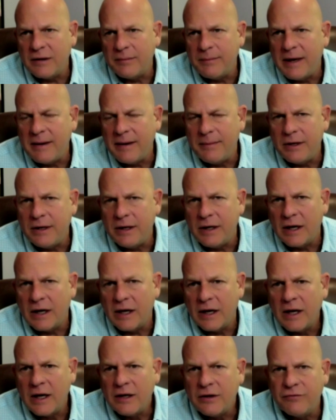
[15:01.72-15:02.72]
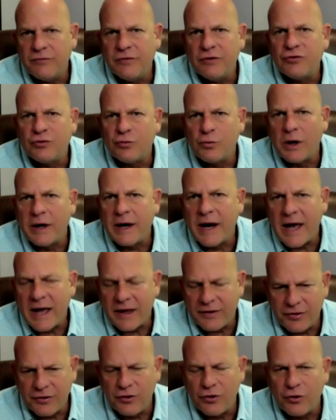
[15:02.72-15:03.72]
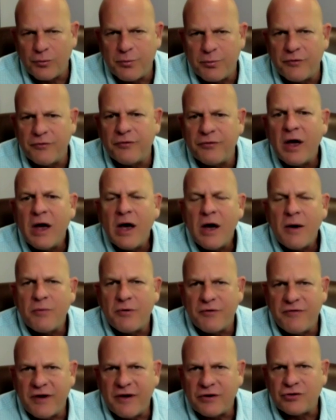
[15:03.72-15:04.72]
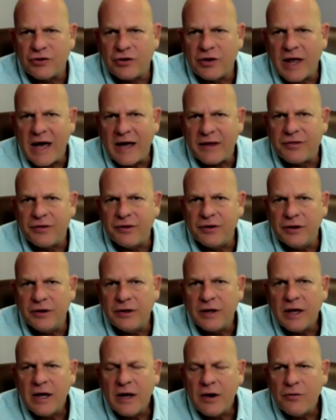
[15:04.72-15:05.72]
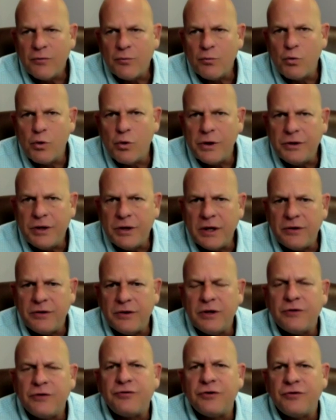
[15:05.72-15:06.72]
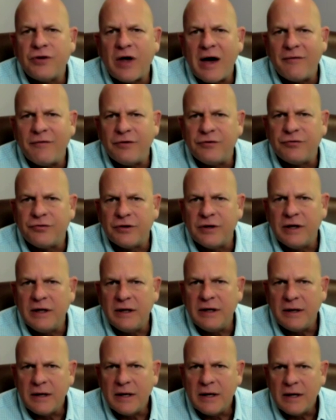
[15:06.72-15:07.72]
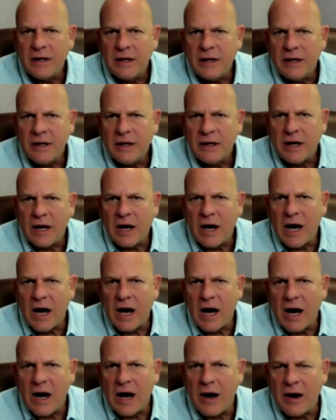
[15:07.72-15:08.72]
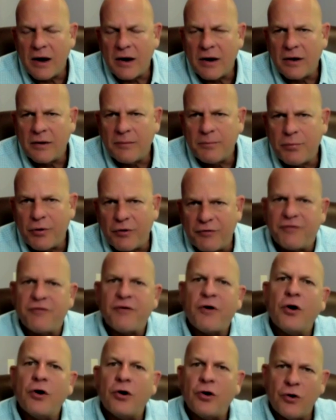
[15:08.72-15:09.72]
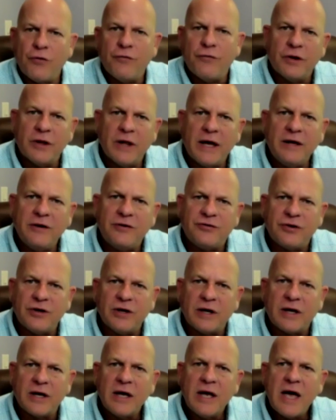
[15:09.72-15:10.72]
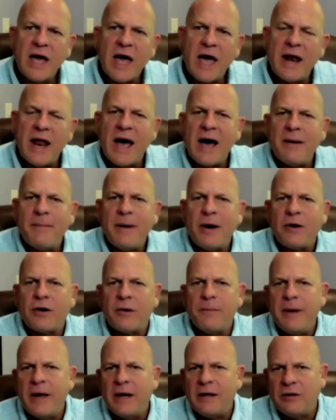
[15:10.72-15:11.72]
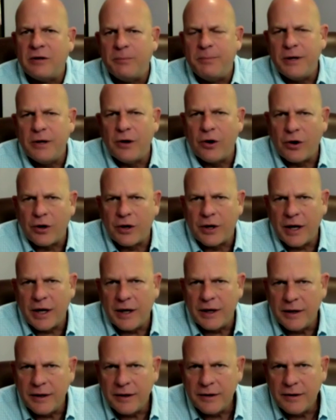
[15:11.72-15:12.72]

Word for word: and maybe a Division One athlete or pro- professional athlete would th- this is obviously uh, preferred over LASIK and how about compared to PRK?